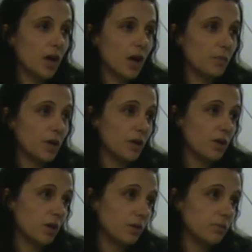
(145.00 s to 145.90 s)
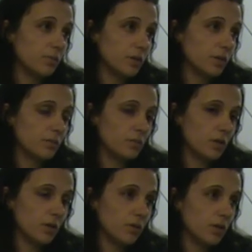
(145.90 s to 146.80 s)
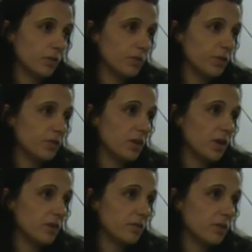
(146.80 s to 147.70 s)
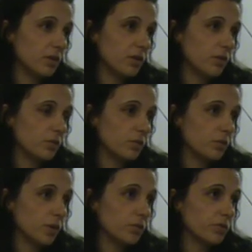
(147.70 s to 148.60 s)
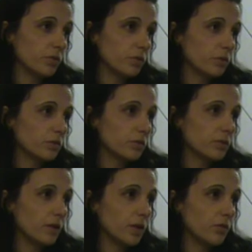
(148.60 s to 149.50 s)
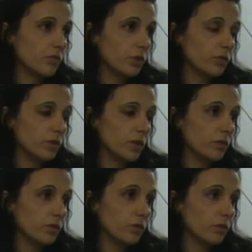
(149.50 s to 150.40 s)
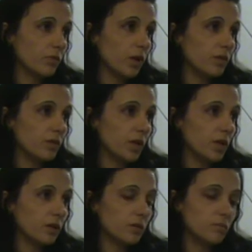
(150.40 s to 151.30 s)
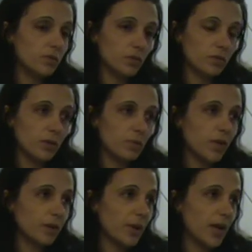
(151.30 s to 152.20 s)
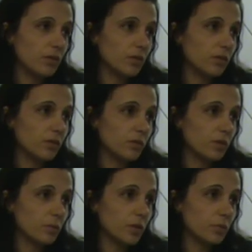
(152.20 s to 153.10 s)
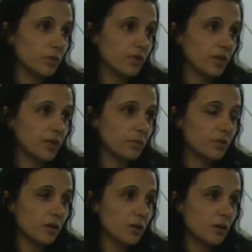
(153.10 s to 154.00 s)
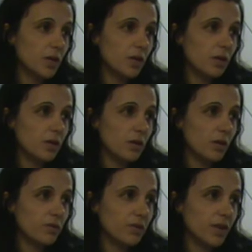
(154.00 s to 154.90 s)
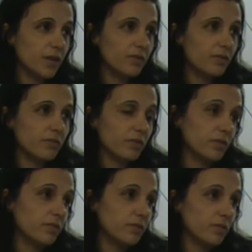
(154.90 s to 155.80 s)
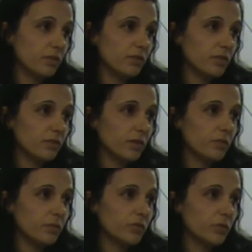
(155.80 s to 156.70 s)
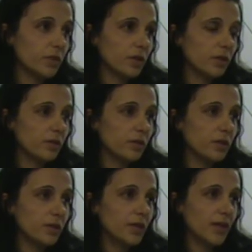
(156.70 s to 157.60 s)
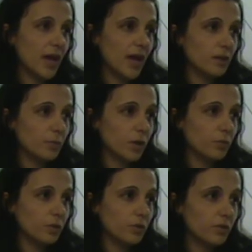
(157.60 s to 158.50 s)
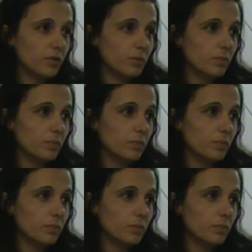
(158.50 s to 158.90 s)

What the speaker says: And I know that you know at the RSPCA they're seeing terrible numbers of dogs that are involved in dog fighting and dogs that are being abandoned, dogs that are being put to sleep. So, you know, that's a very serious situation we've got in London at the moment.